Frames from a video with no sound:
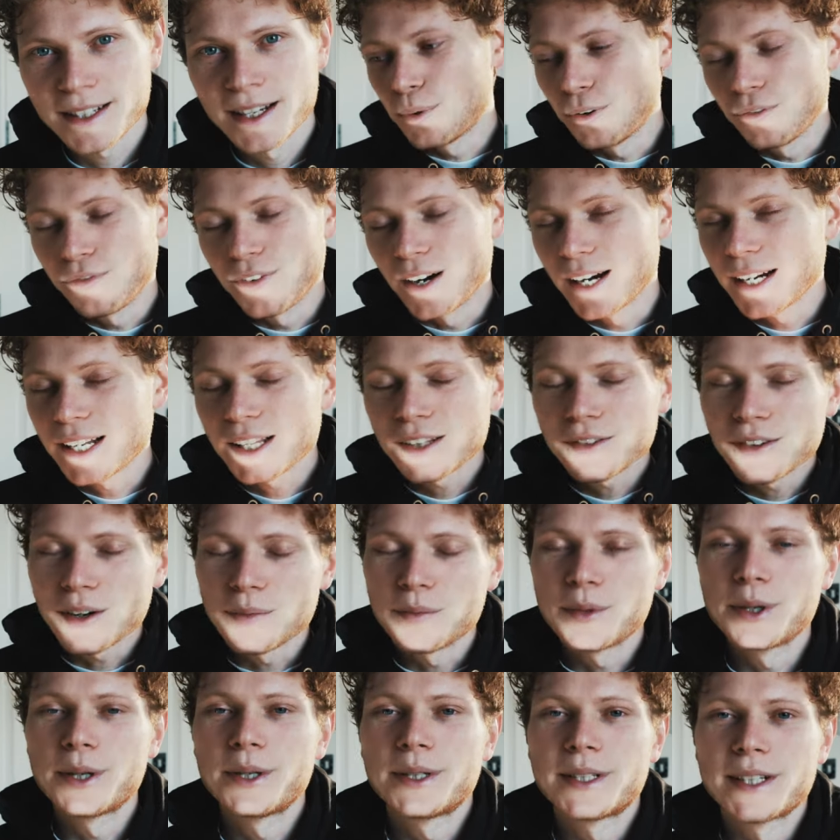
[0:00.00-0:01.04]
But finding the right
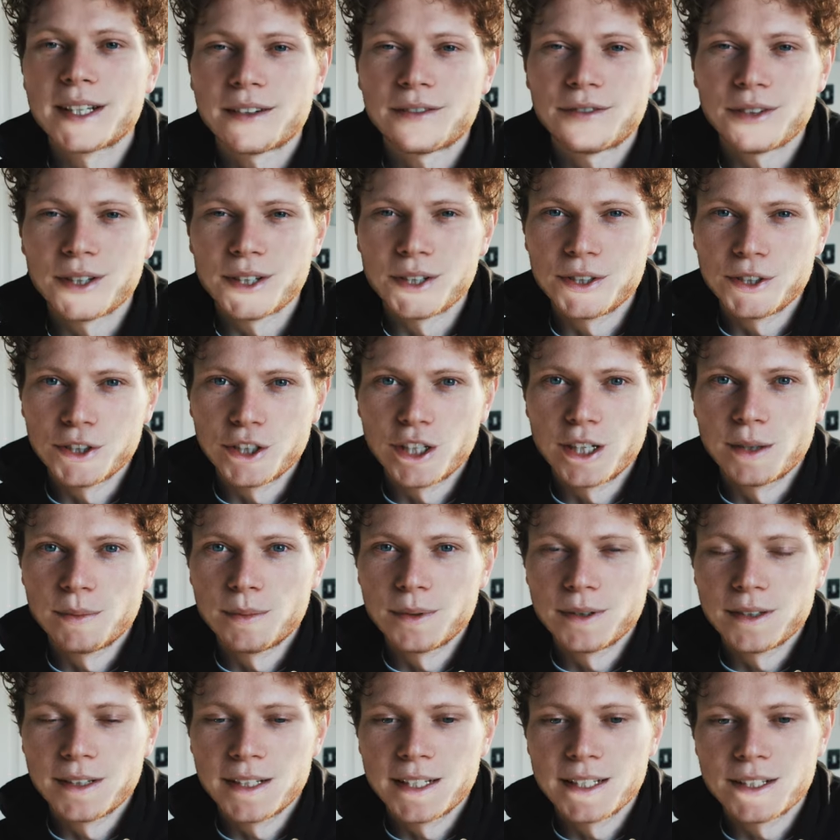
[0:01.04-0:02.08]
music for the
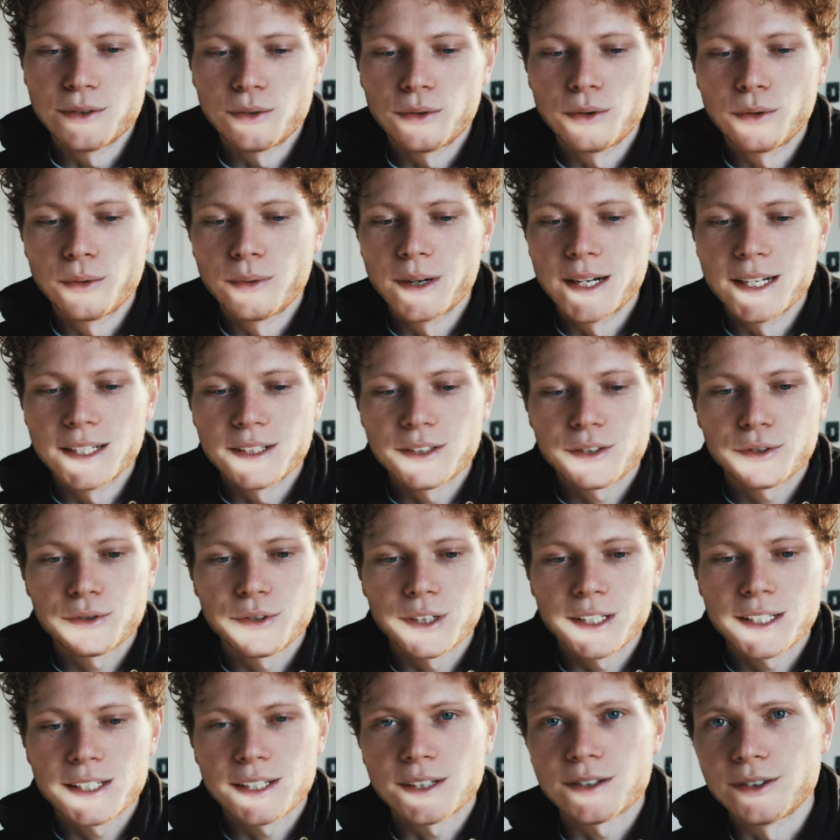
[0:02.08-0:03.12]
job is always
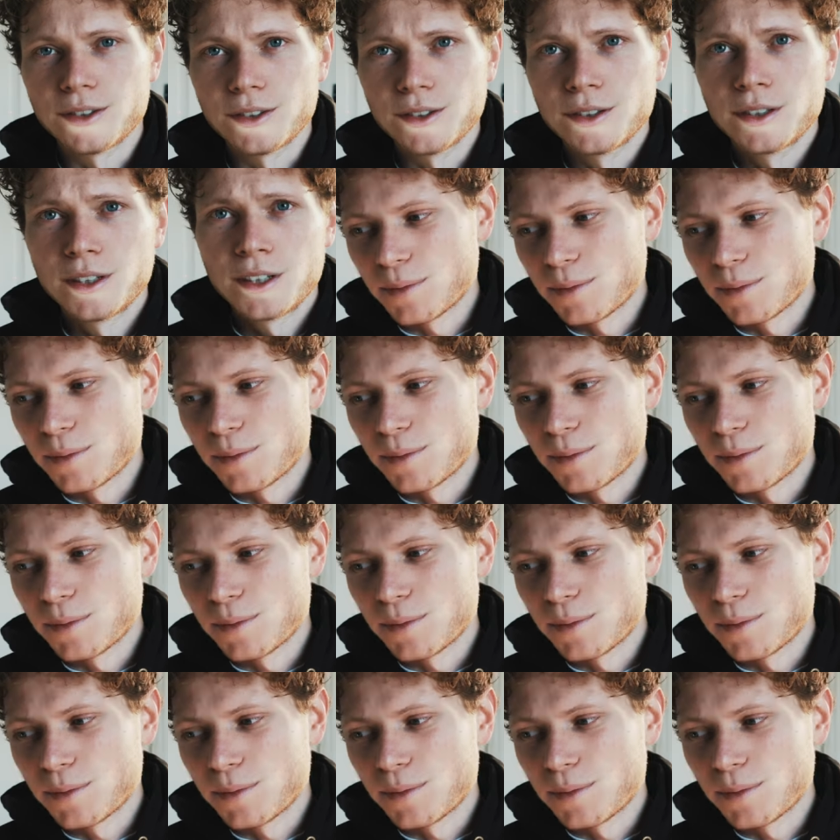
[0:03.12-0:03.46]
critical.